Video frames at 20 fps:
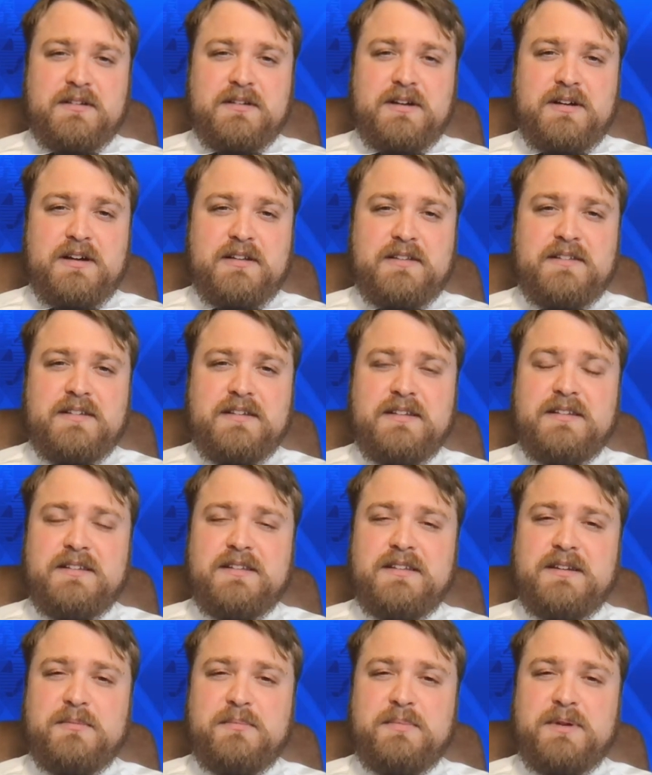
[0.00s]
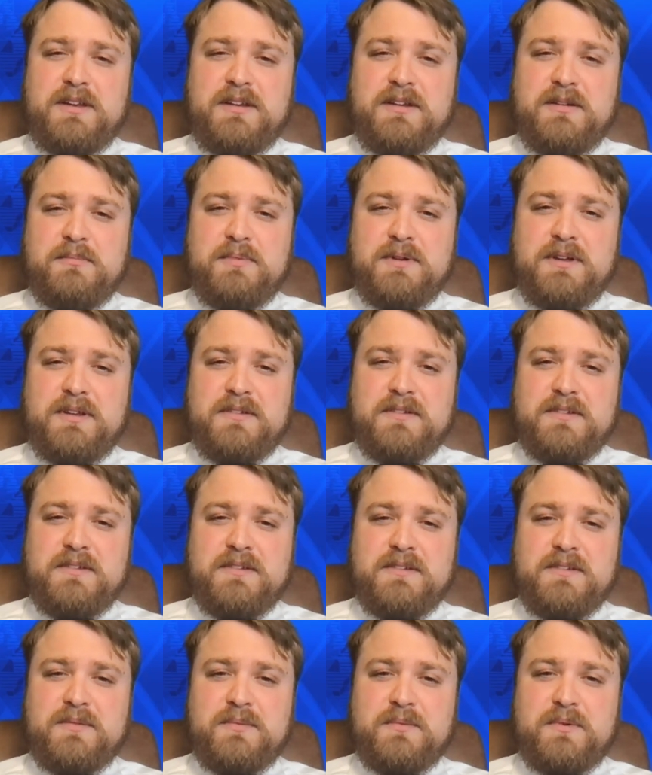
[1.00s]
content and opinion
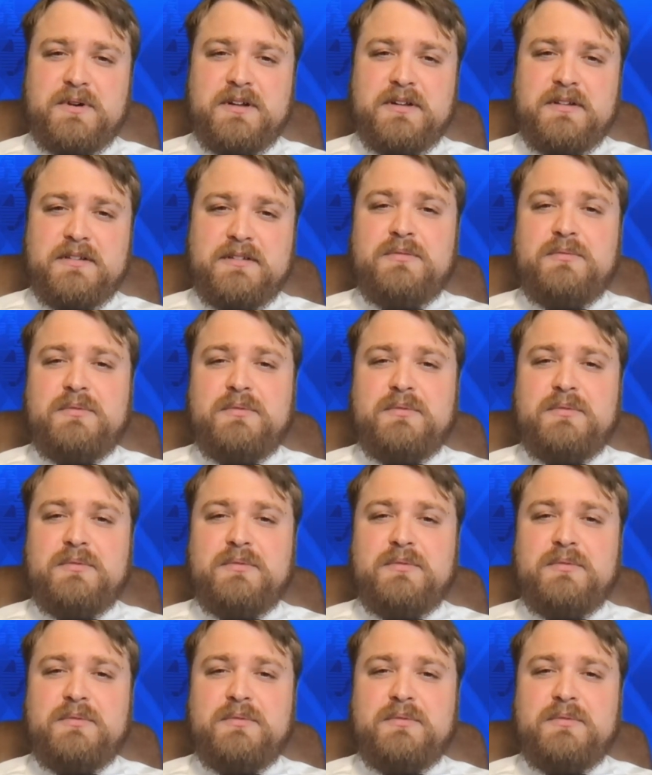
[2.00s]
pieces as well.